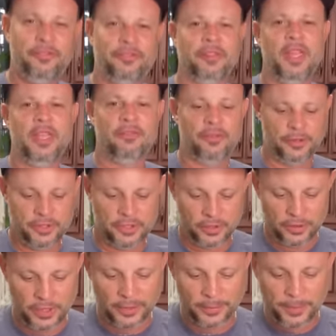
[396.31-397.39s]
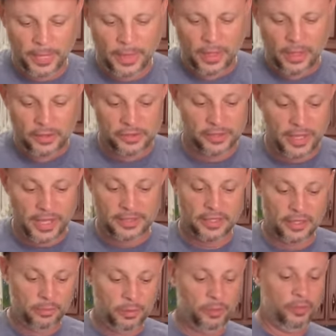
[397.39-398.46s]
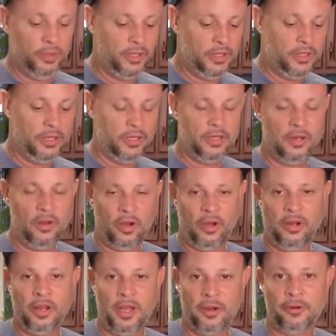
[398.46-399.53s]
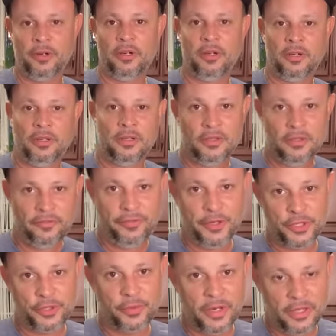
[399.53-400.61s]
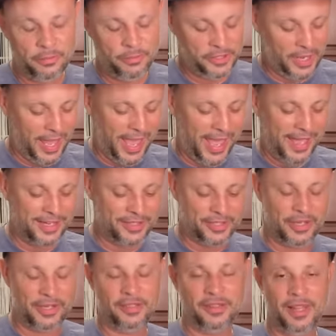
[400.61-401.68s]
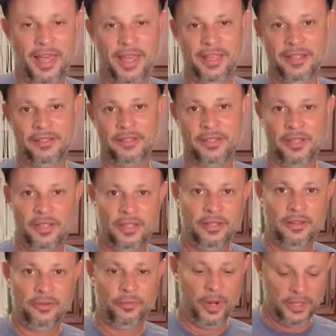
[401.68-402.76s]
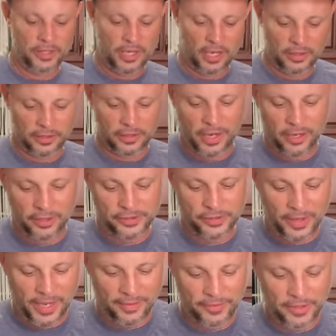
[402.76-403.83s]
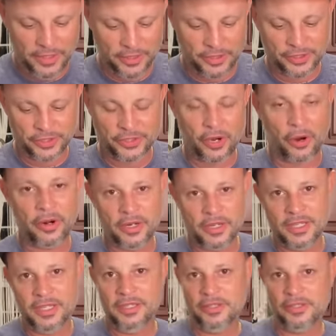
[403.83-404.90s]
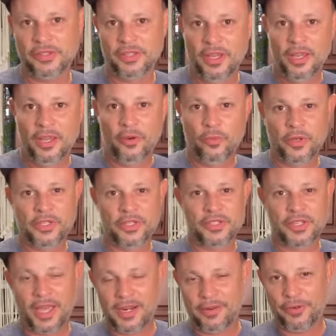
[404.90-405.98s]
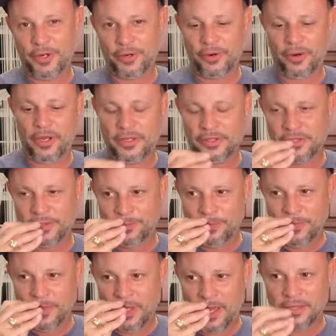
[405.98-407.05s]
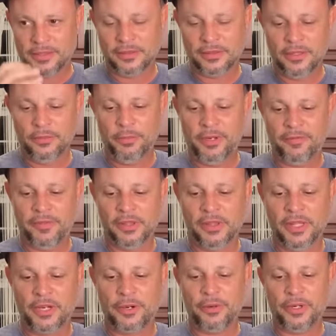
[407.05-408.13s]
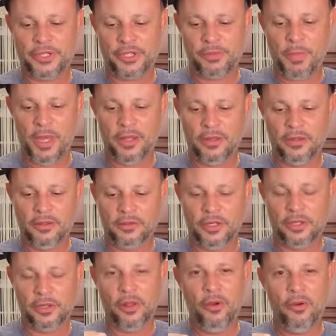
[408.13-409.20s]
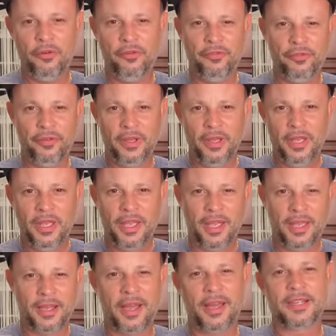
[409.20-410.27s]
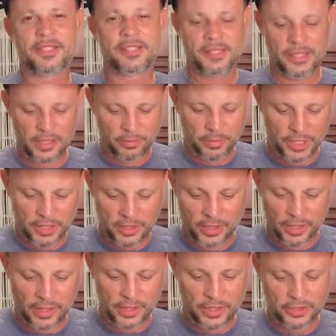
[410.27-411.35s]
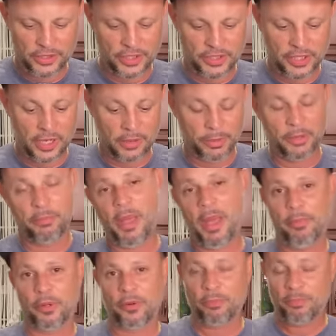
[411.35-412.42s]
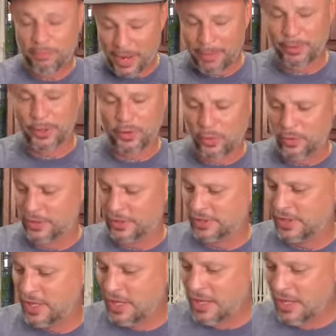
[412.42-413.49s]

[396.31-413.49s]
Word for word: flavor to it. So that's gonna be really good on our fish ribs and it's gonna lend the red color. I also have in here star anise, which is kind of a cross, has a little bit of a licorice smell, clove, and kind of cinnamon, and then just a couple of peppercorns.